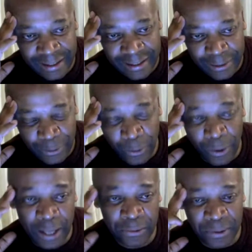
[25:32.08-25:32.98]
Or
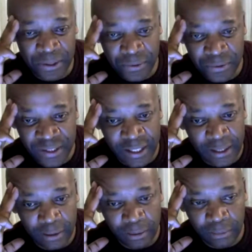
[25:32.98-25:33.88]
are you going to
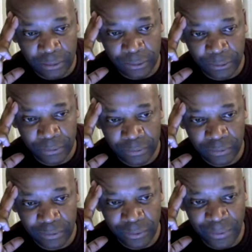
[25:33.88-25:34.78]
say, oh,
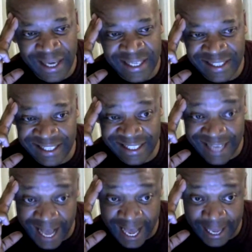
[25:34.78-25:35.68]
why didn't
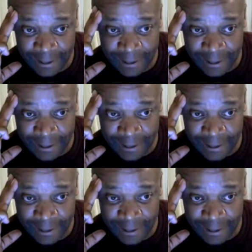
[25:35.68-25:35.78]
I?